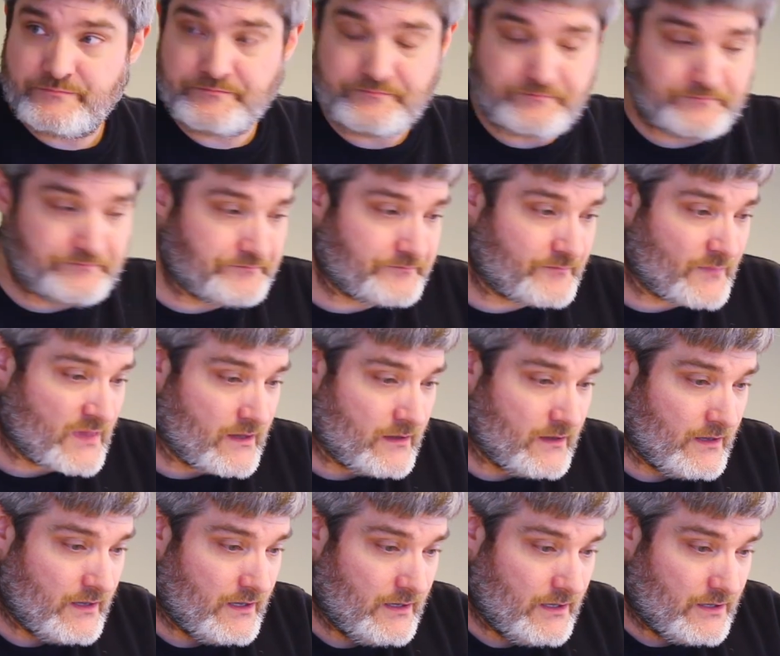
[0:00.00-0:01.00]
Okay.
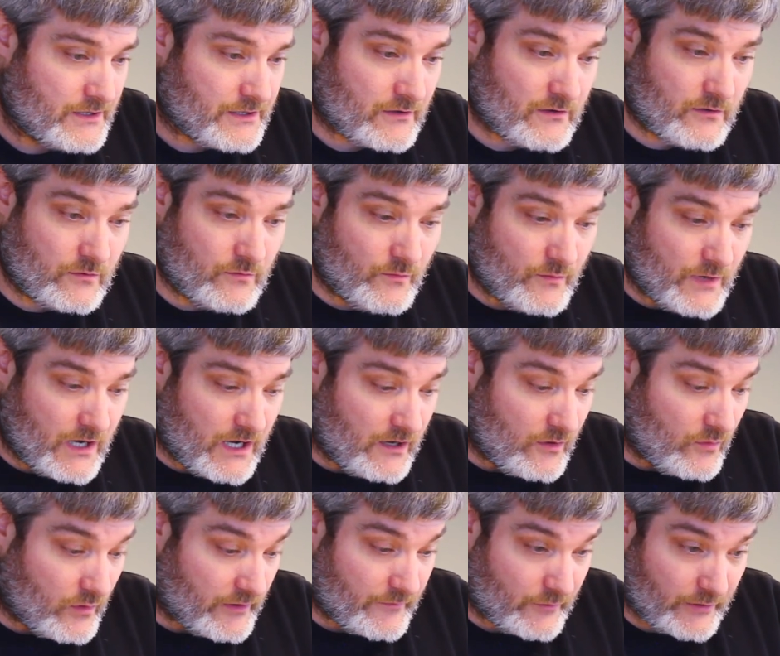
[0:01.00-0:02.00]
So uh,
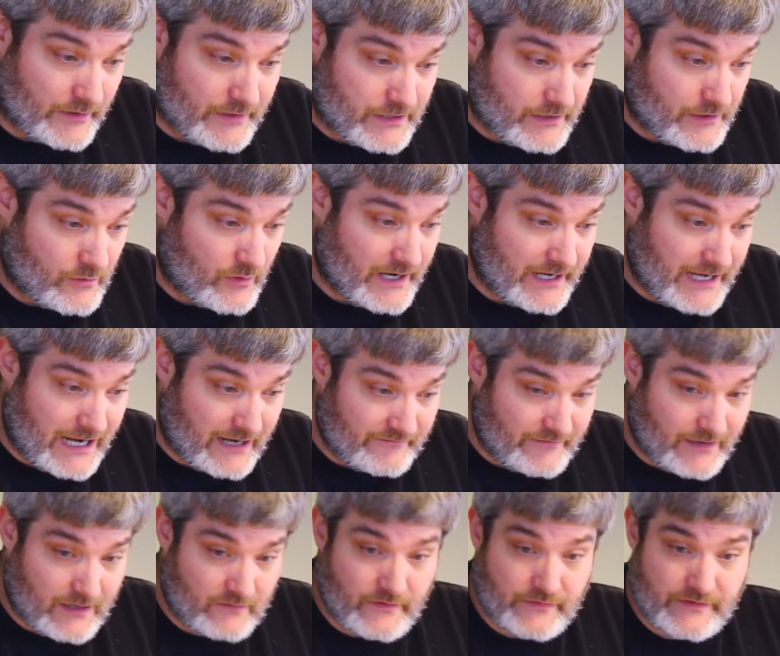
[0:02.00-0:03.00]
one of the reasons why I got
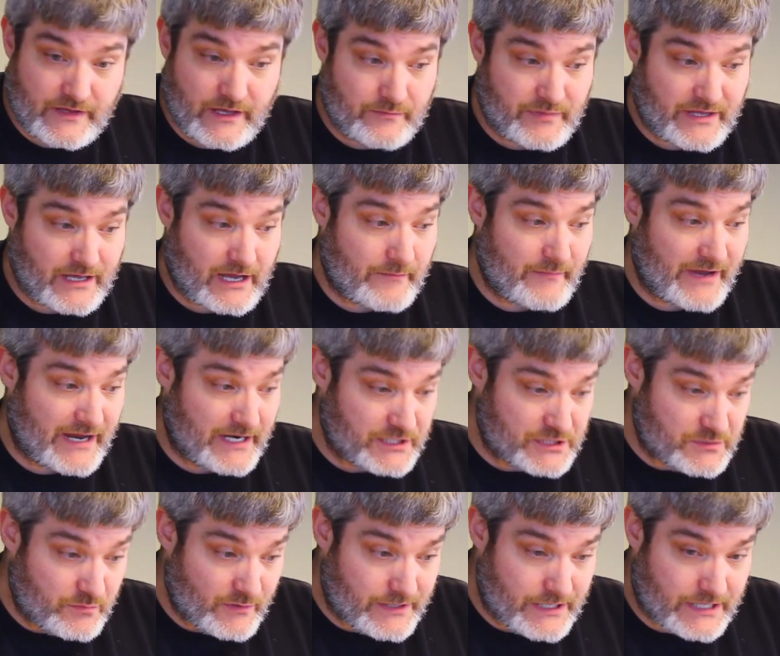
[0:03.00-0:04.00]
involved in the API
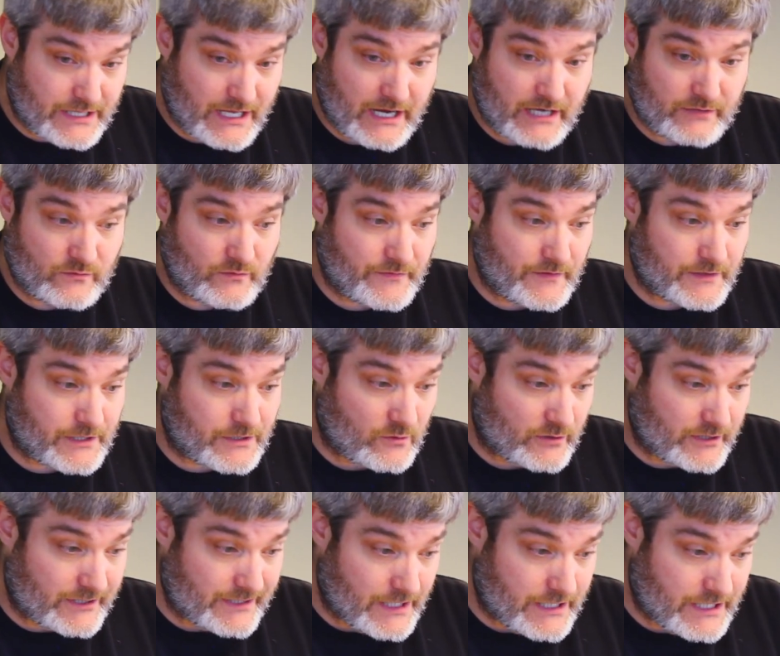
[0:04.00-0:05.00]
management side with this
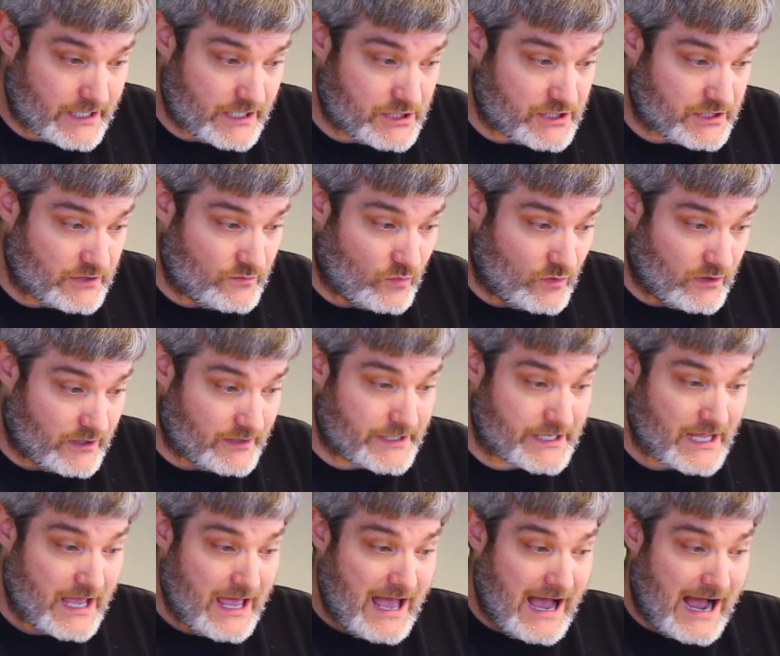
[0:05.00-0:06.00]
organization
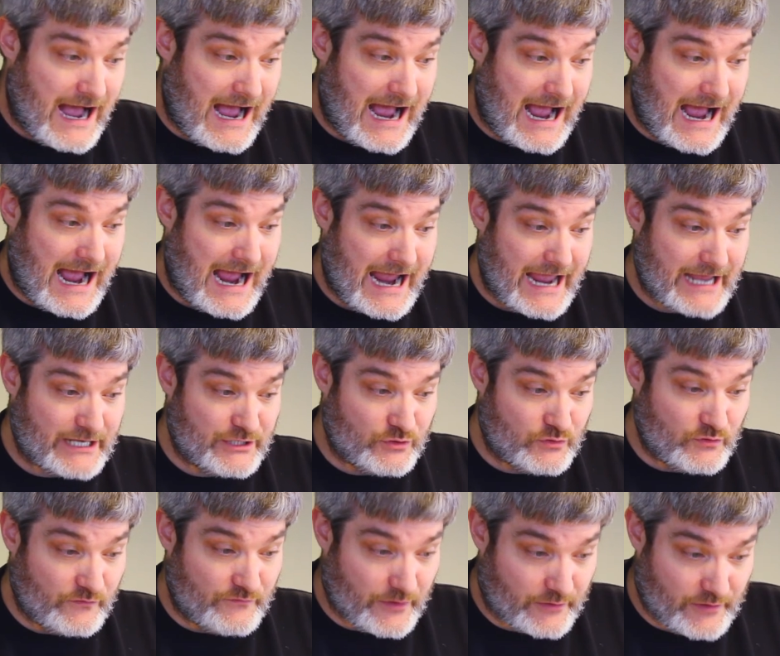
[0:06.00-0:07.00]
was I
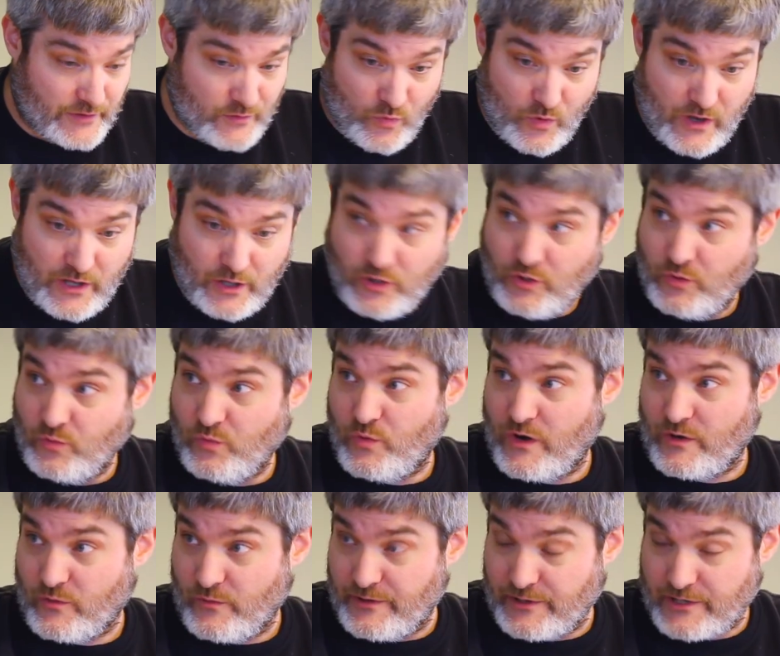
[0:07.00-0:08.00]
knew very well
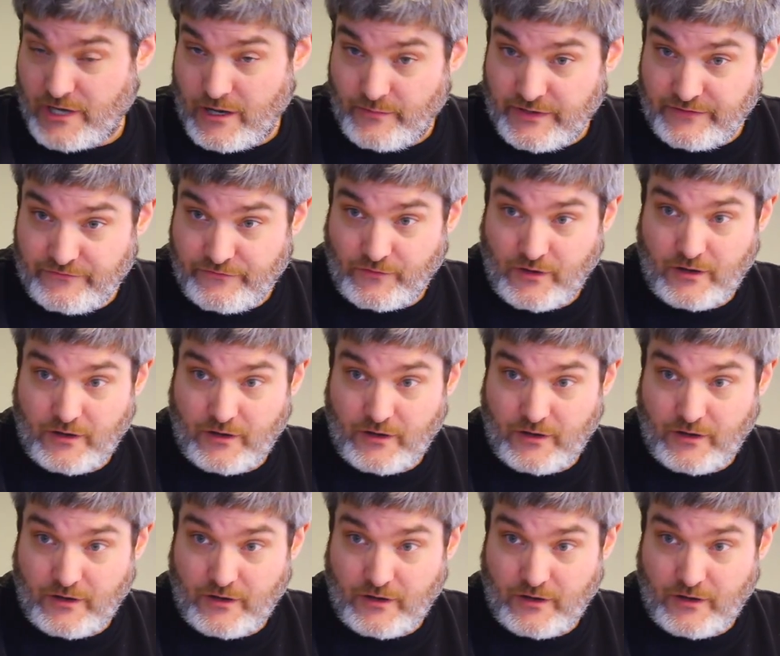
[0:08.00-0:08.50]
where we were coming yeah.